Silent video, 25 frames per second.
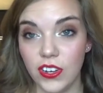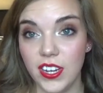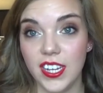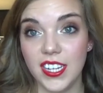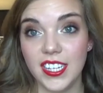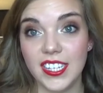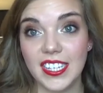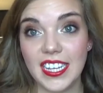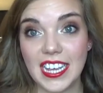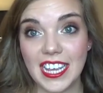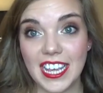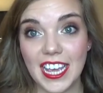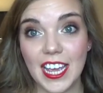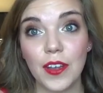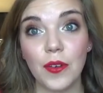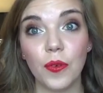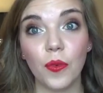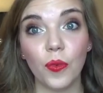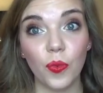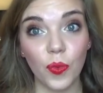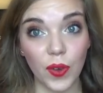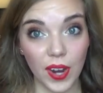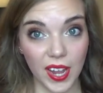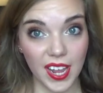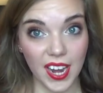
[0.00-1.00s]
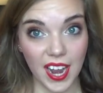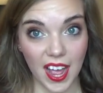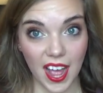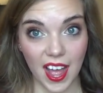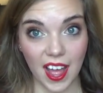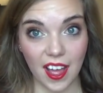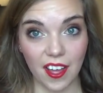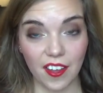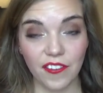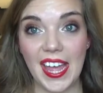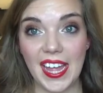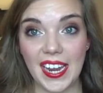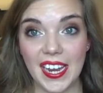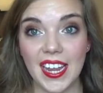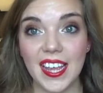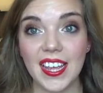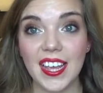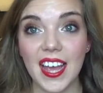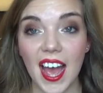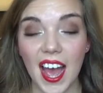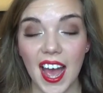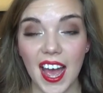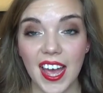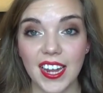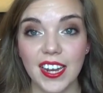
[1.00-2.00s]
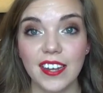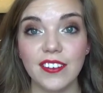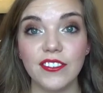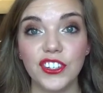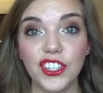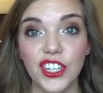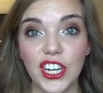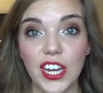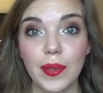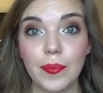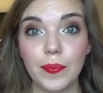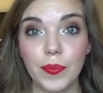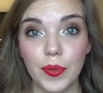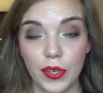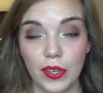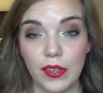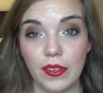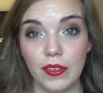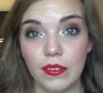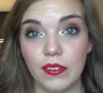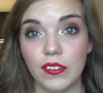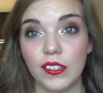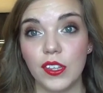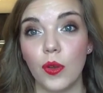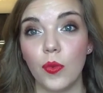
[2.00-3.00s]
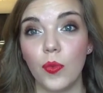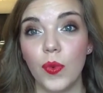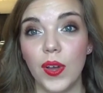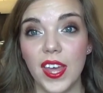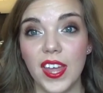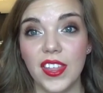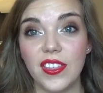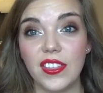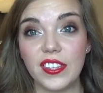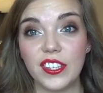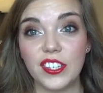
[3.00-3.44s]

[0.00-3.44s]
need to get rid of any kind of shampoos with